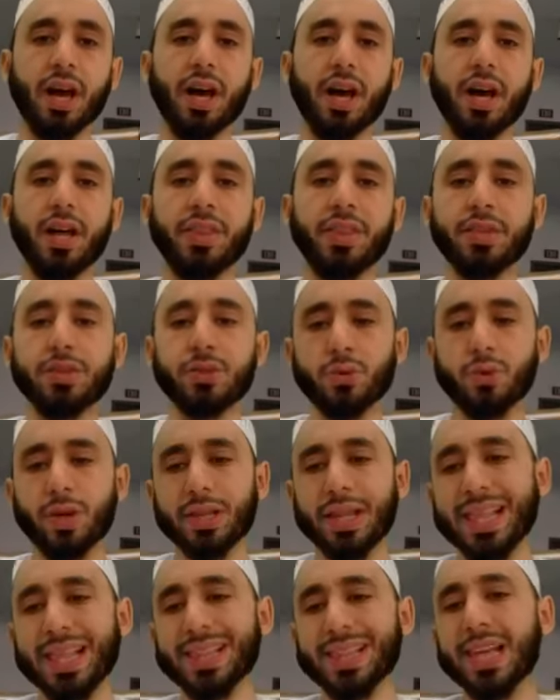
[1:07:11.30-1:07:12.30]
in the surah
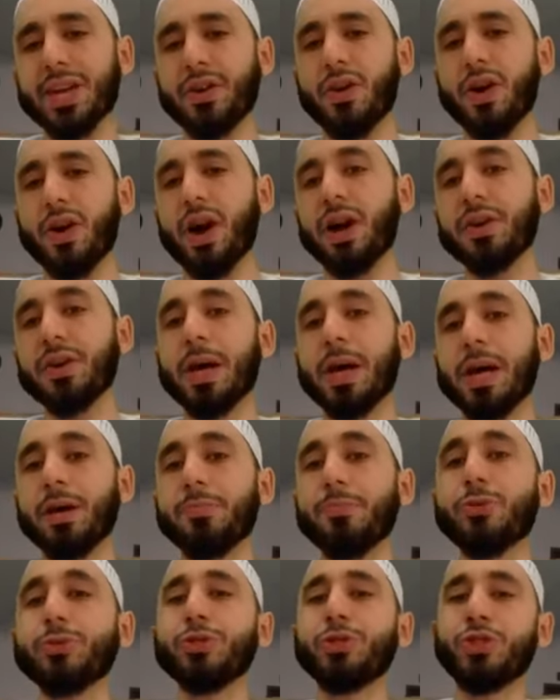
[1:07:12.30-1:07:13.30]
that later on,
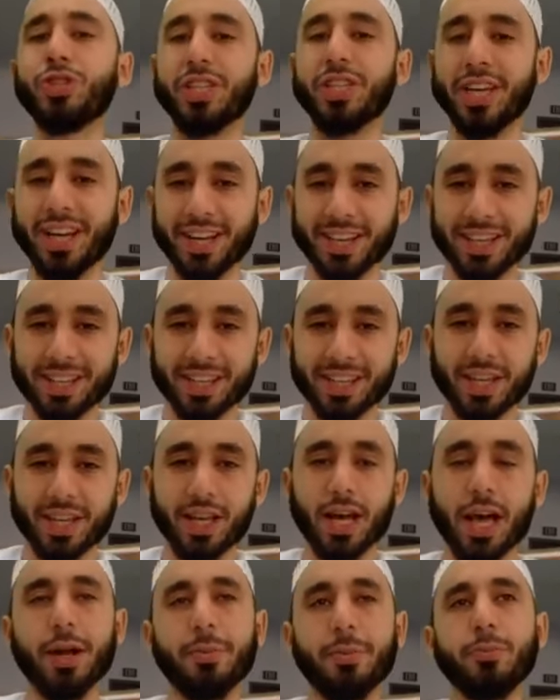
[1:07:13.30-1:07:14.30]
Al-Munjiyah.
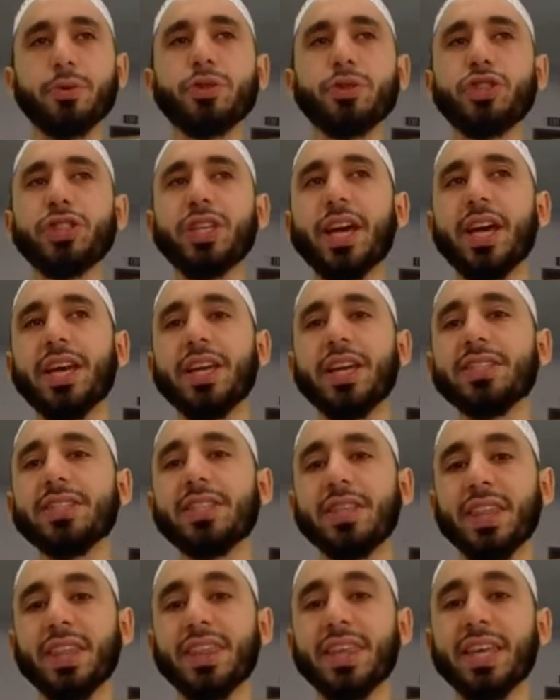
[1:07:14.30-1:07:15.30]
Al-Munjiyah is
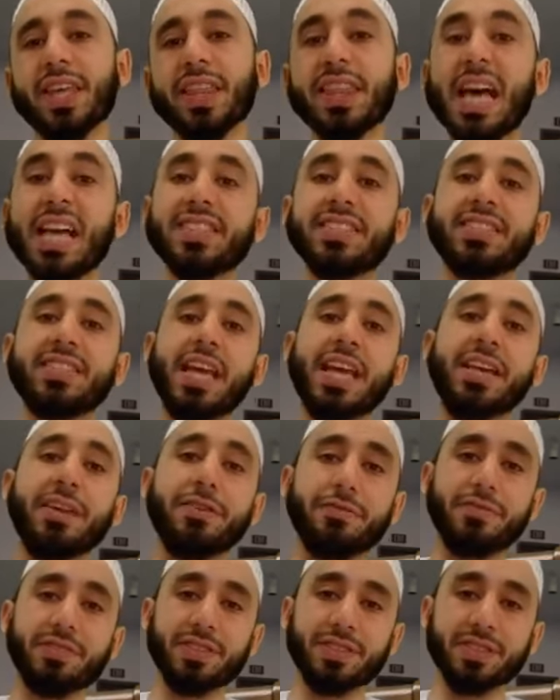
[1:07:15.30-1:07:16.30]
the thing that
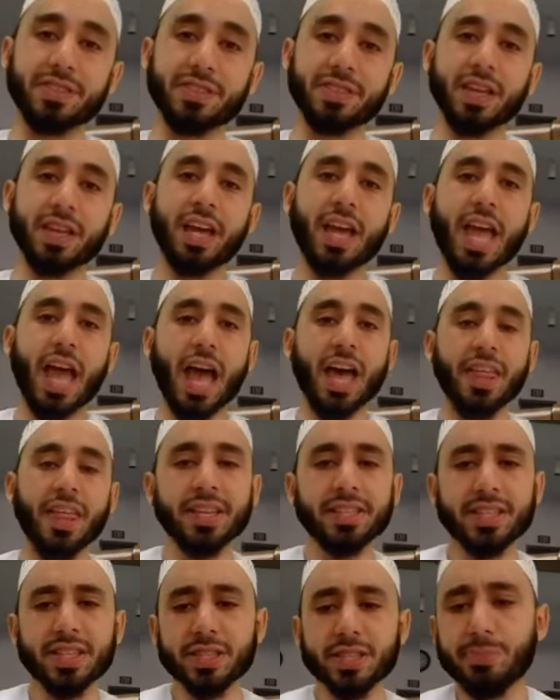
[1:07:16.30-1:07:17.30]
saves. And
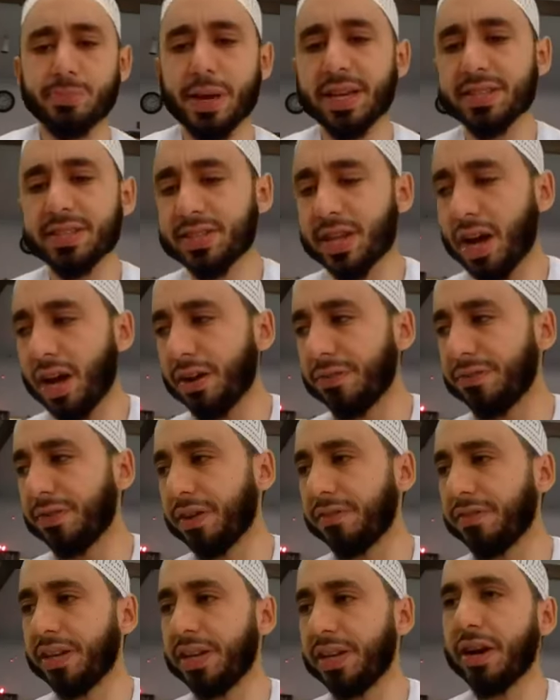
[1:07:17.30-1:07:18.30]
this is based off
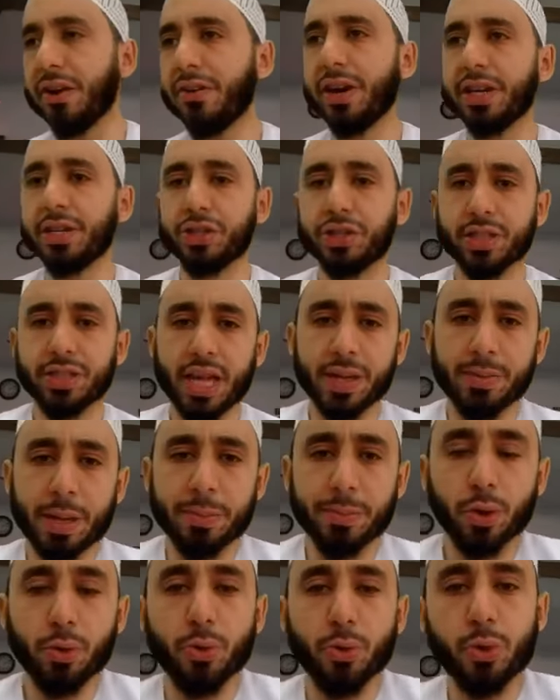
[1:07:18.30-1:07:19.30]
of a narration that Imam
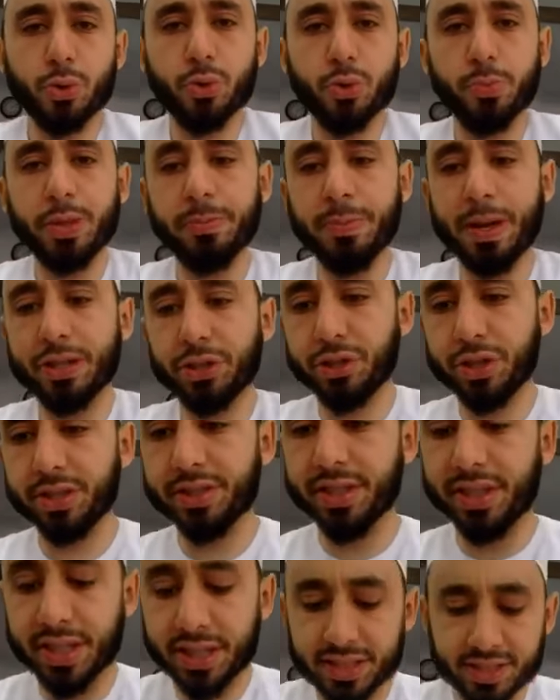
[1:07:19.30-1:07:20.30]
Al-Qurtubi mentions
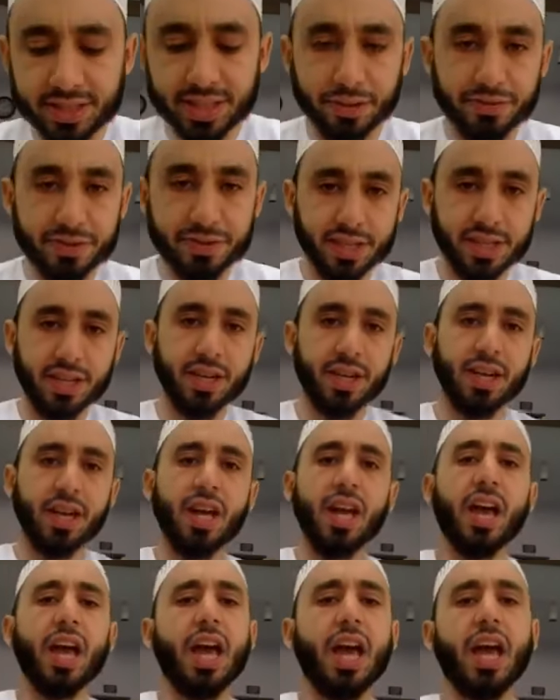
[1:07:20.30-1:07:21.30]
in his tafsir,
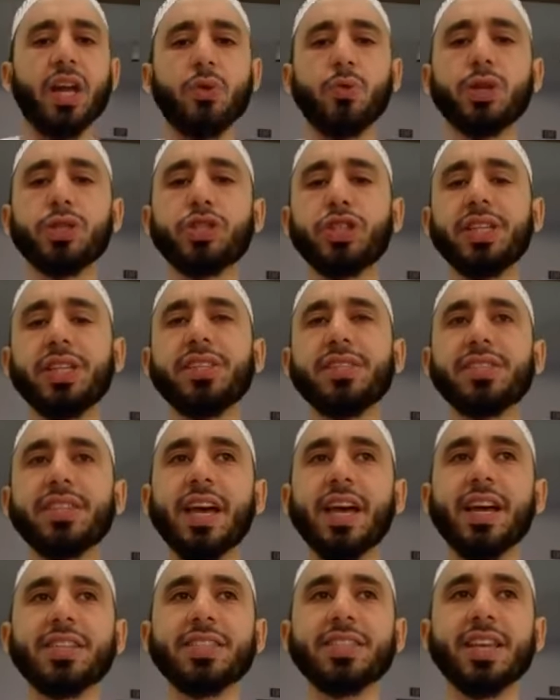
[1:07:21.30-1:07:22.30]
in which he
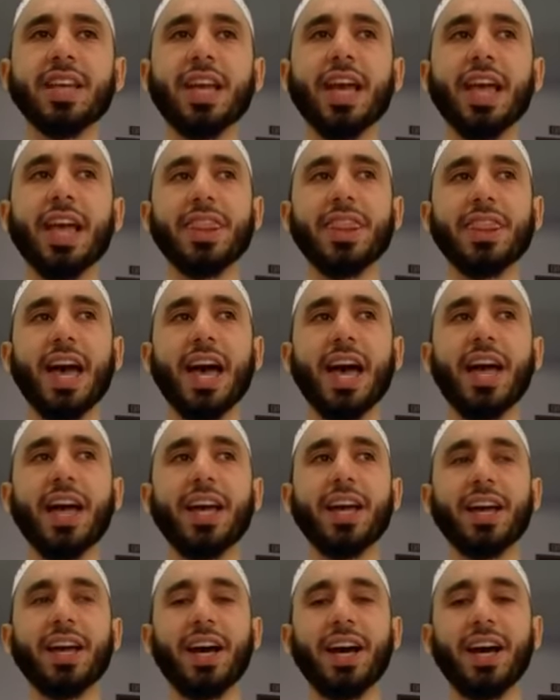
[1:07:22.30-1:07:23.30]
says
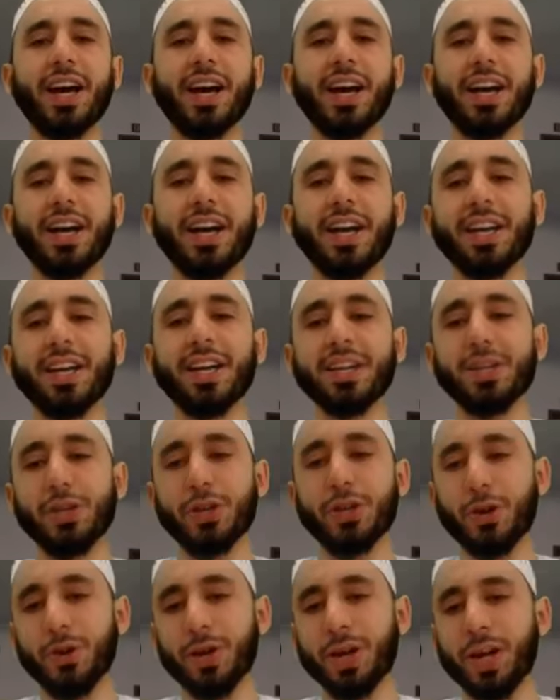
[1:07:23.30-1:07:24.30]
that,
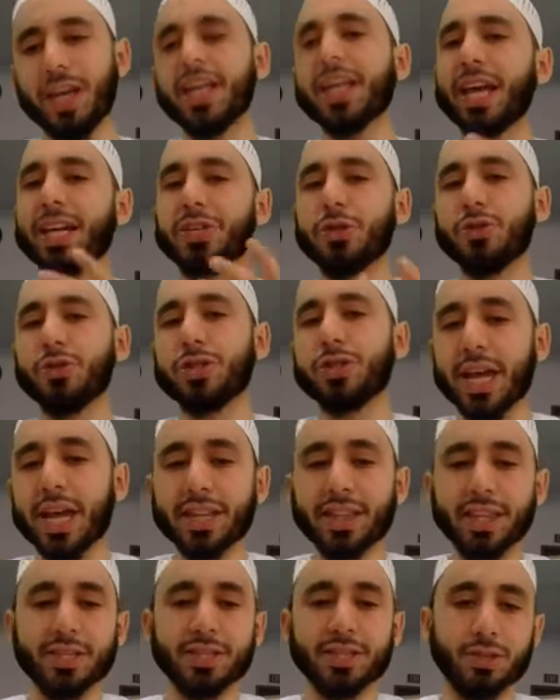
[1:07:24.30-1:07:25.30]
and again, you take
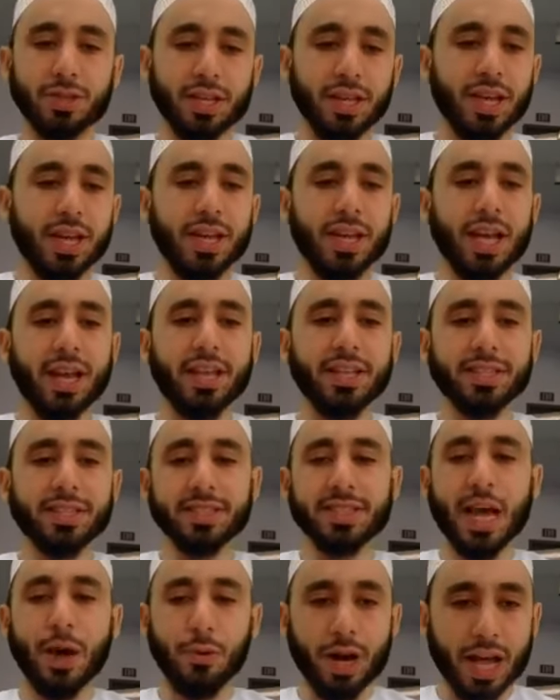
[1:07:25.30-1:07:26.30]
this, and this is
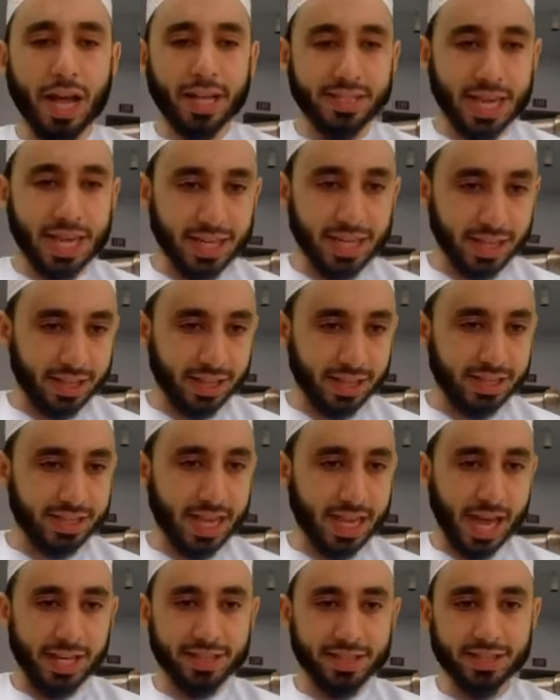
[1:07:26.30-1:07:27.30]
not, we're not taking this
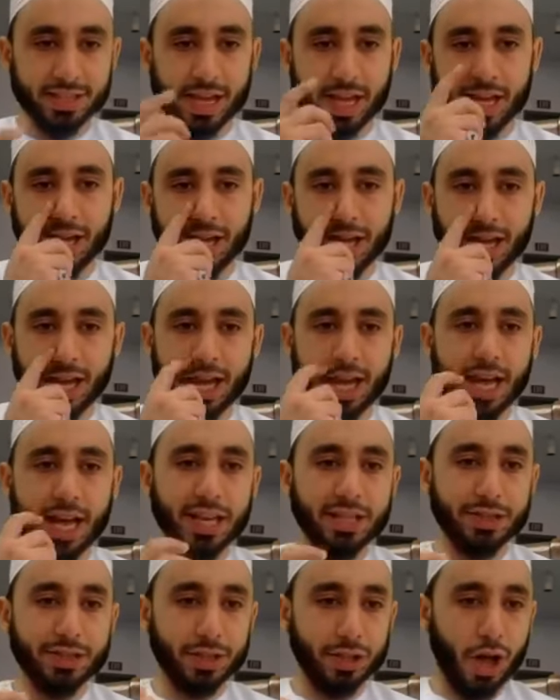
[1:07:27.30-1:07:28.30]
as
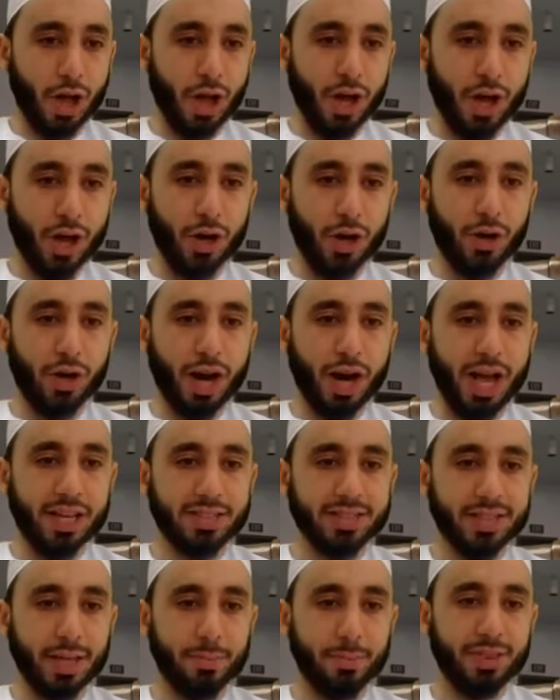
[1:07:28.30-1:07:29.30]
law or
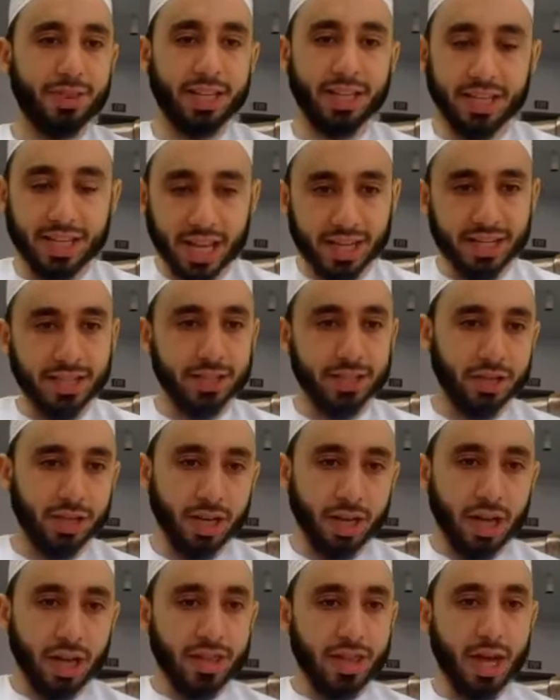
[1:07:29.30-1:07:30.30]
as something, yani,
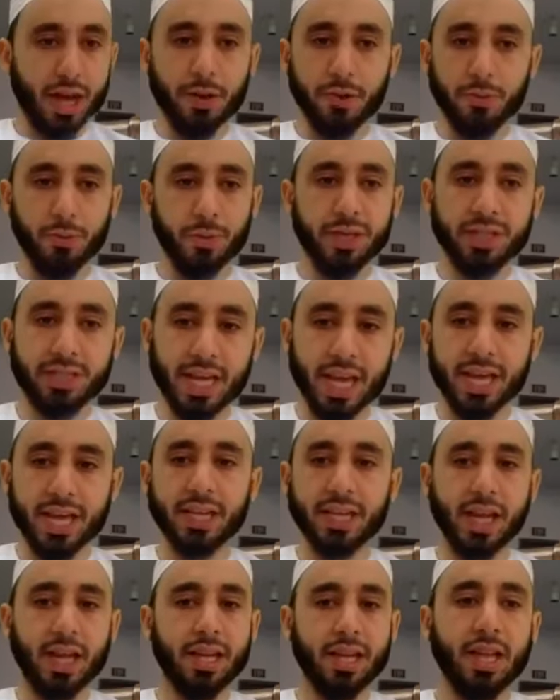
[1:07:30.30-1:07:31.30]
that we
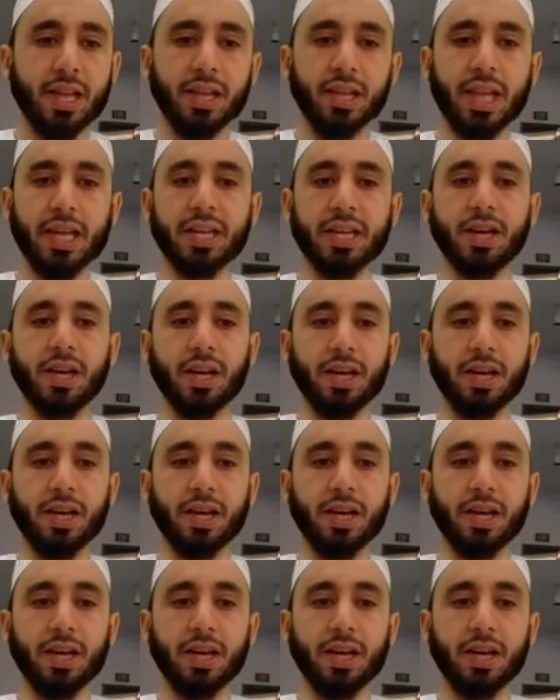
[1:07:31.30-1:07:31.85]
take like